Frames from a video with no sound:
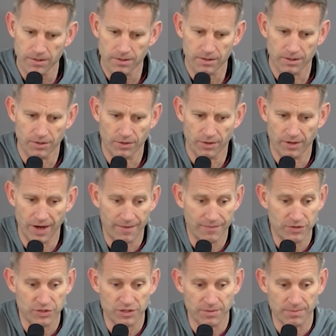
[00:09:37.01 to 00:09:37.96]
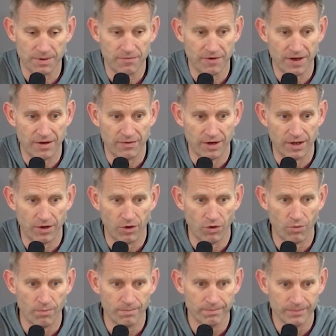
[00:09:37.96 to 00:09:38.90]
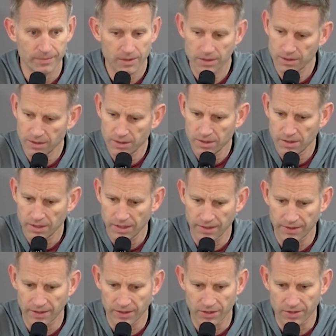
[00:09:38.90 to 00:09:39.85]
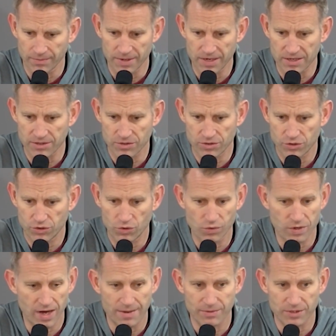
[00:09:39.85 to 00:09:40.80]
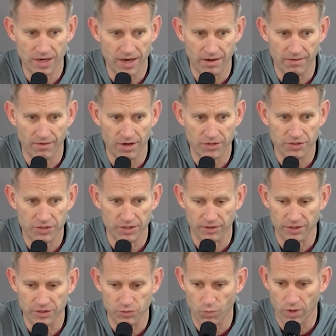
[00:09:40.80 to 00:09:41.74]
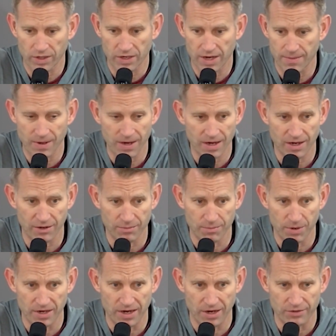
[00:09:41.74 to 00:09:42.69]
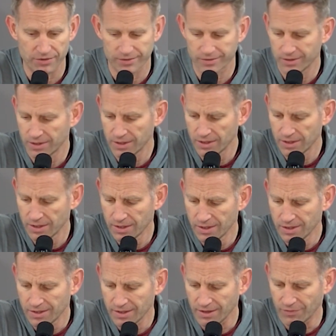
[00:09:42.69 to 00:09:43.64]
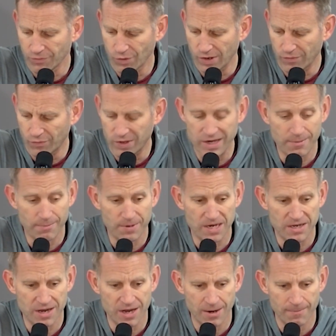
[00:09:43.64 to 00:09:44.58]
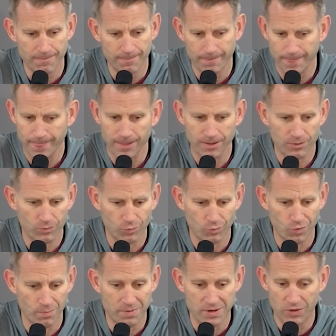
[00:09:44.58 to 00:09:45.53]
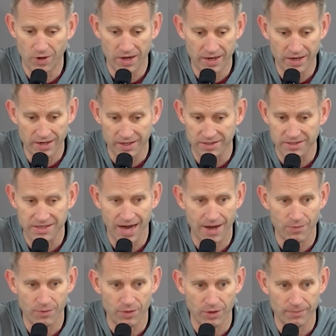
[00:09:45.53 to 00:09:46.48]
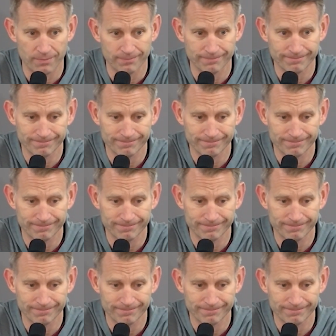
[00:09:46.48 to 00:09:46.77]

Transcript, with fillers: you know, they're obviously going to be favored at home, and they're going to be two games ahead of us and at least one game ahead of everybody else. If we, if we can beat them, we'll be right in it, tied with them.